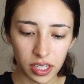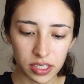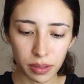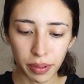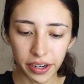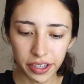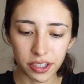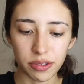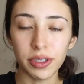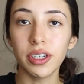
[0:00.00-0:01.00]
So per
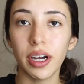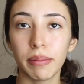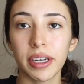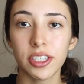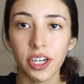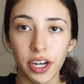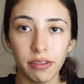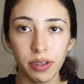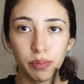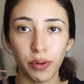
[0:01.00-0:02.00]
usual, I'm gonna start
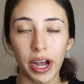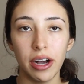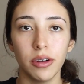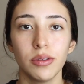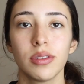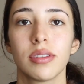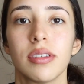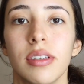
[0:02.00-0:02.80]
off with brows.